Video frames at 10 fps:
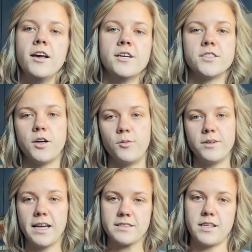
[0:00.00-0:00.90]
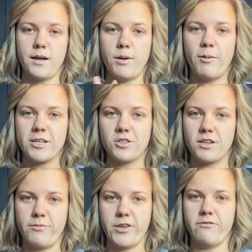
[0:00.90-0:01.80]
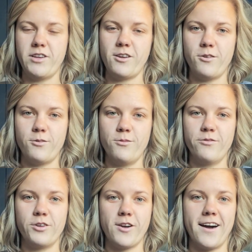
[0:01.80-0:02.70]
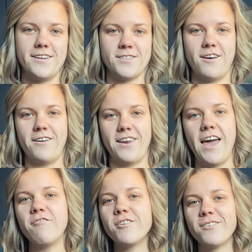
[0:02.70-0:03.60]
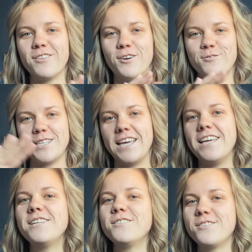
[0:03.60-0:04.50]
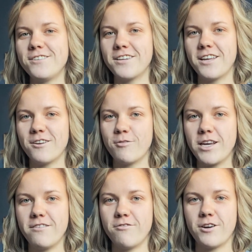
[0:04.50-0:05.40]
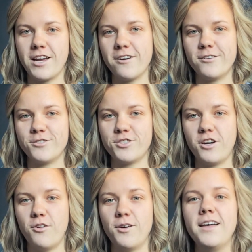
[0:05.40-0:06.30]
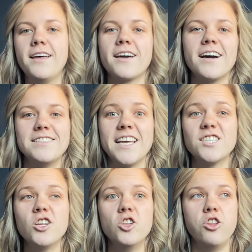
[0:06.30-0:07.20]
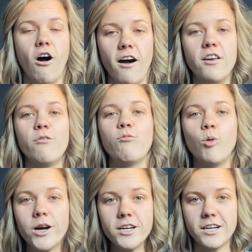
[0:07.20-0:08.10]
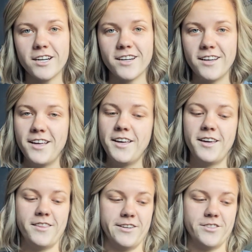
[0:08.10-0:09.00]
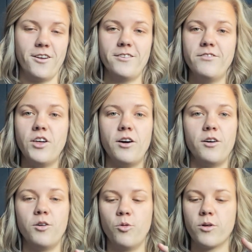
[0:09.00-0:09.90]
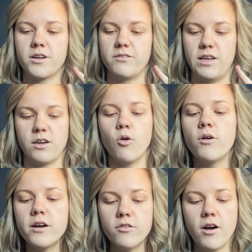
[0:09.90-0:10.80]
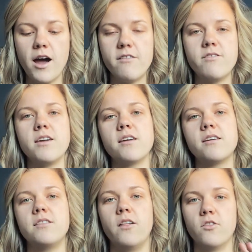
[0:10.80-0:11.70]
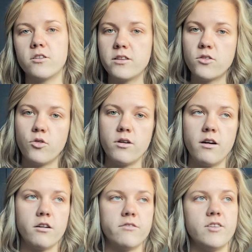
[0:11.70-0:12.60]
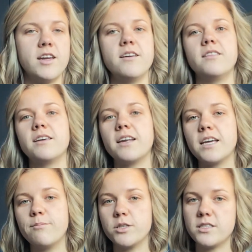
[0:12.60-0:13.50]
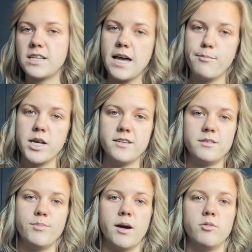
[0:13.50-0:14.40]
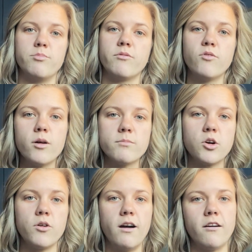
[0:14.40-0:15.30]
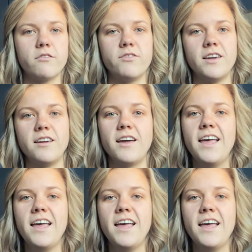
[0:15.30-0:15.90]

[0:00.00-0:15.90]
So next time I'm actually going to make a video for you guys on everything that goes into getting ready for an aerial show, because it's a lot of work. There's all of the work of like choreographing and then learning the choreography and then getting up your stamina to be able to perform the choreography.